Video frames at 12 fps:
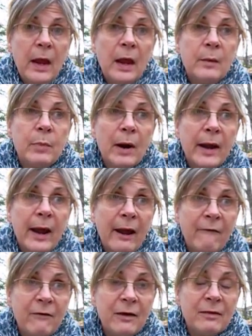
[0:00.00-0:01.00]
And by
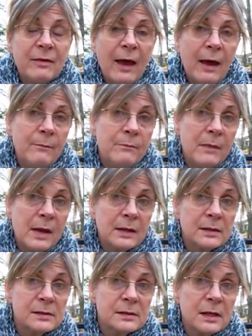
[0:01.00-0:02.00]
having that
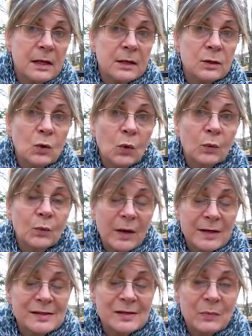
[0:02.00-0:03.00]
mix in your
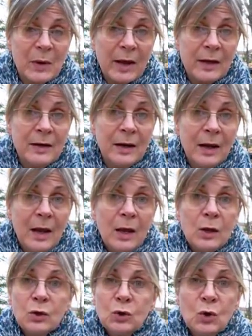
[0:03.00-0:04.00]
raised bed,
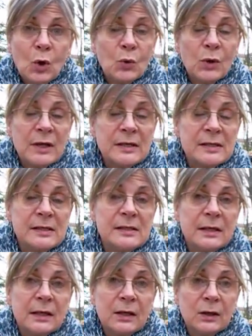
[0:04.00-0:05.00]
you don't need to
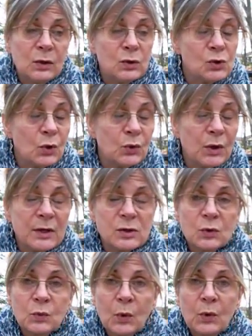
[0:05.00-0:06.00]
dig it, you don't need
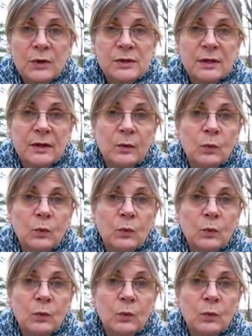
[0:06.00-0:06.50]
to rototill it.